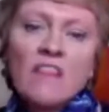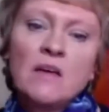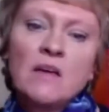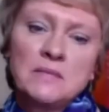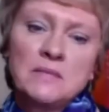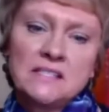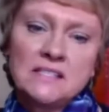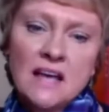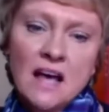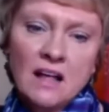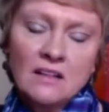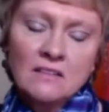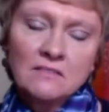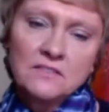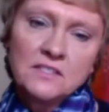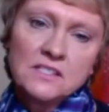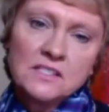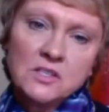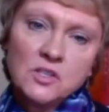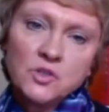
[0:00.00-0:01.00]

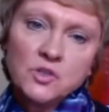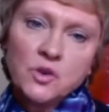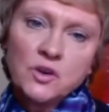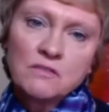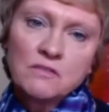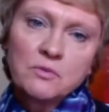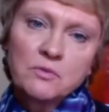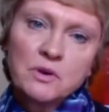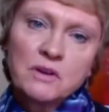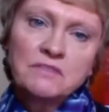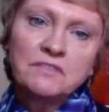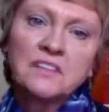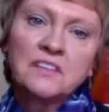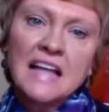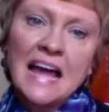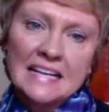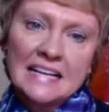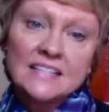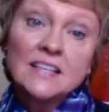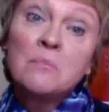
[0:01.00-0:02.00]
themselves sort of
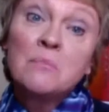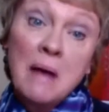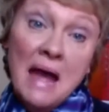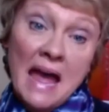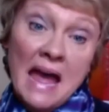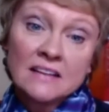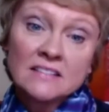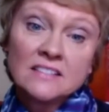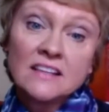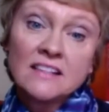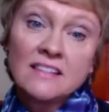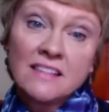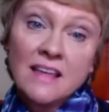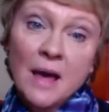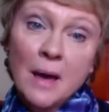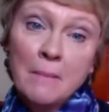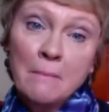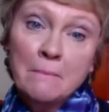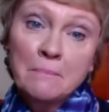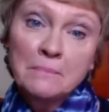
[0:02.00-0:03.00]
reflected back to
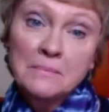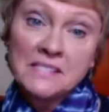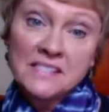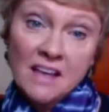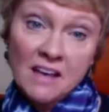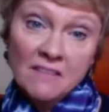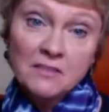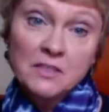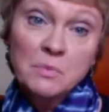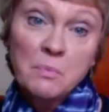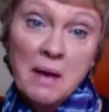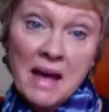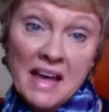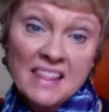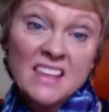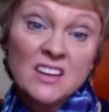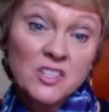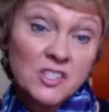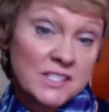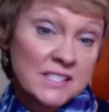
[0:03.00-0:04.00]
themselves by
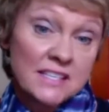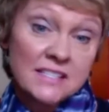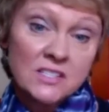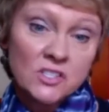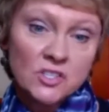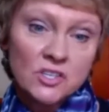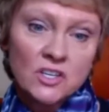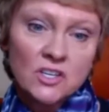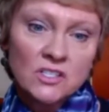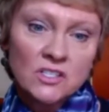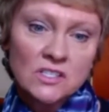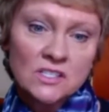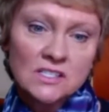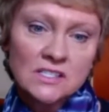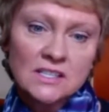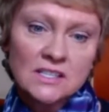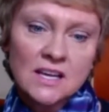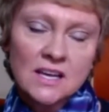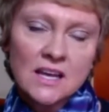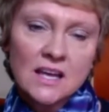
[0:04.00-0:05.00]
their
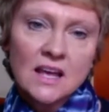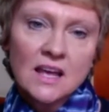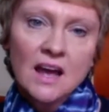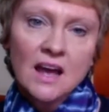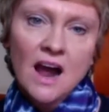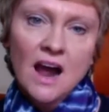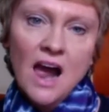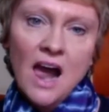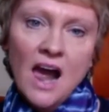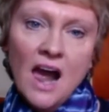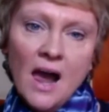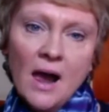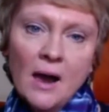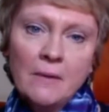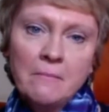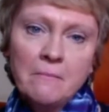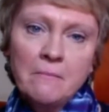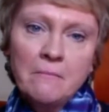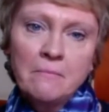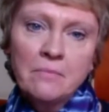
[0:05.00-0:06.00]
sisters,
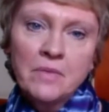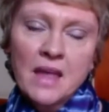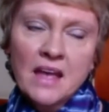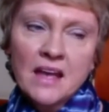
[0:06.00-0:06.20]
um,